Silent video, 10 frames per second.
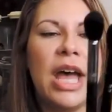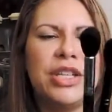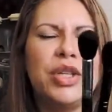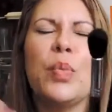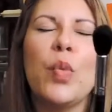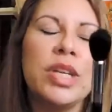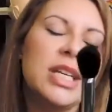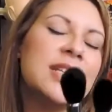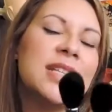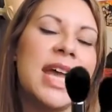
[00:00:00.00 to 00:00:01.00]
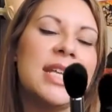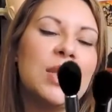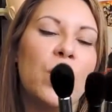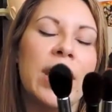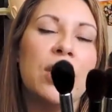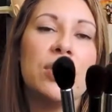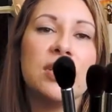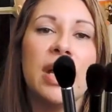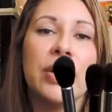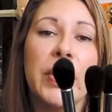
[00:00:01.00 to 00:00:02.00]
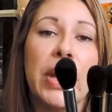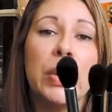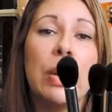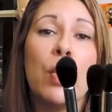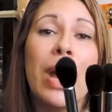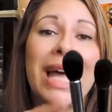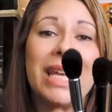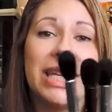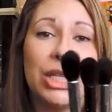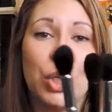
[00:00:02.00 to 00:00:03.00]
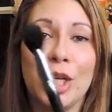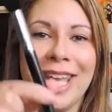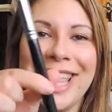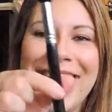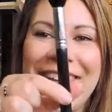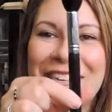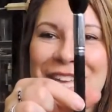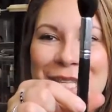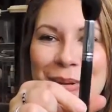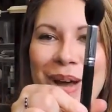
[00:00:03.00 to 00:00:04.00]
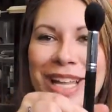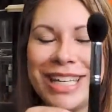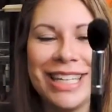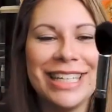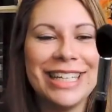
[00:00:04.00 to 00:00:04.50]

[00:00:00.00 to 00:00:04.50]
As what you can say is the Wayne Goss and Hakuhodo are more elegant looking than this one.